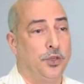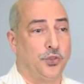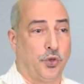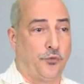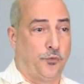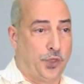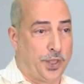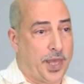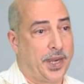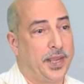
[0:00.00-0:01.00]
So to
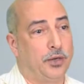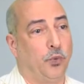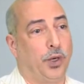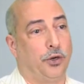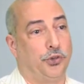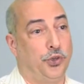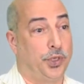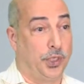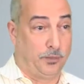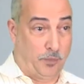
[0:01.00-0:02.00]
that end, we are
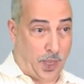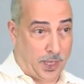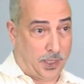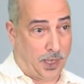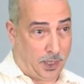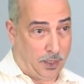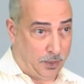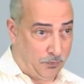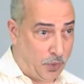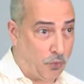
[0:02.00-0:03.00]
doing 8K
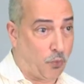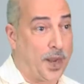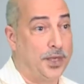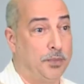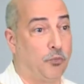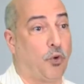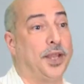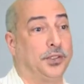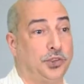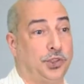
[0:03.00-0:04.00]
random
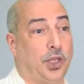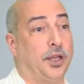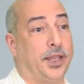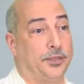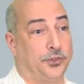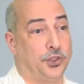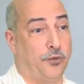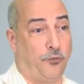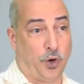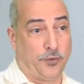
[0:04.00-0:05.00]
writes against the
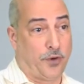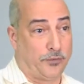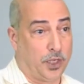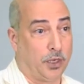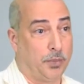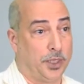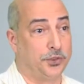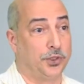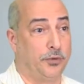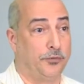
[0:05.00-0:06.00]
45
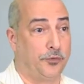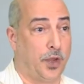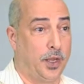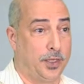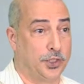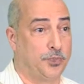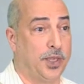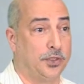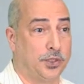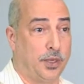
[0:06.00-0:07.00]
gigabytes of
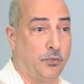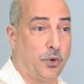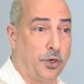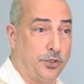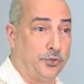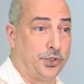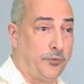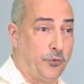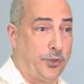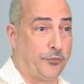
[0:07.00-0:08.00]
space that we're using
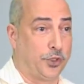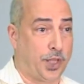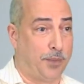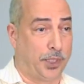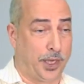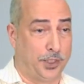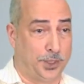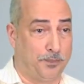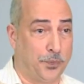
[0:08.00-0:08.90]
for the first application.